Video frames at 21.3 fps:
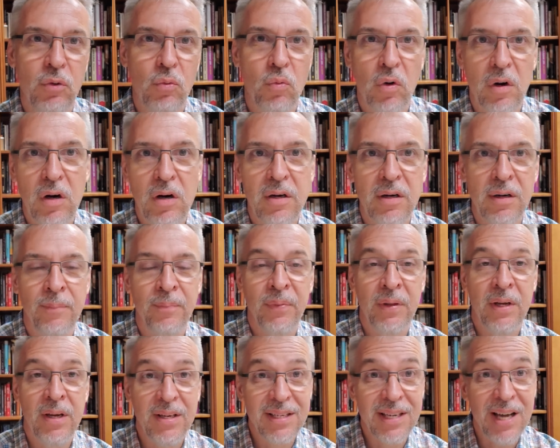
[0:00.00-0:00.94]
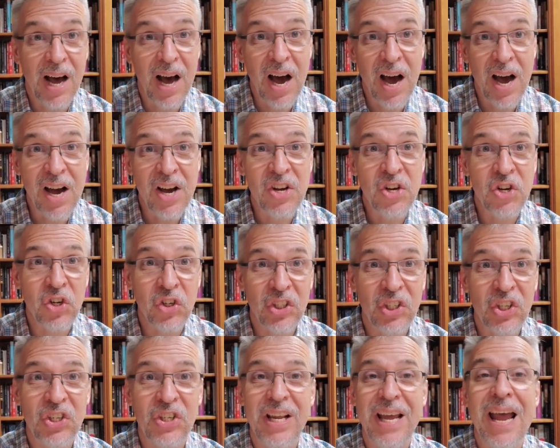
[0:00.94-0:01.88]
word to
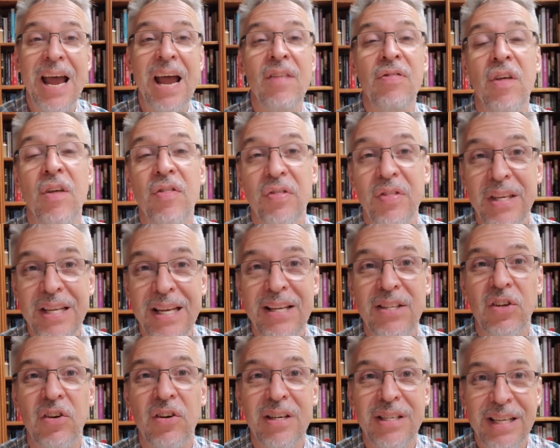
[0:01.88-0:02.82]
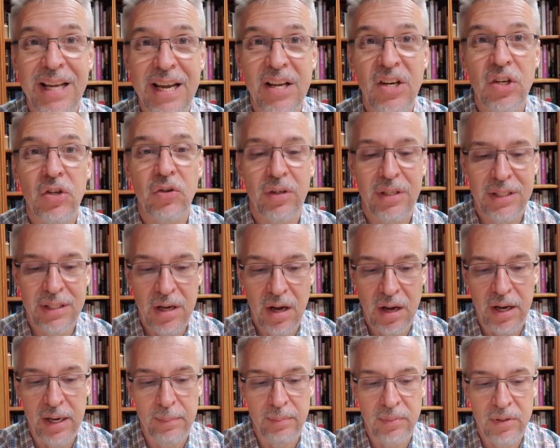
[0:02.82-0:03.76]
understand that these are dangerous
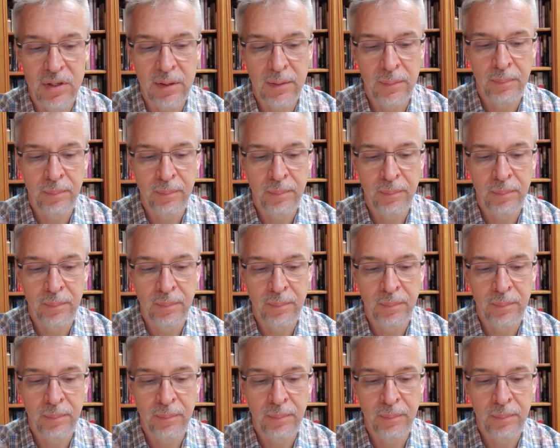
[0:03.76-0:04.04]
times.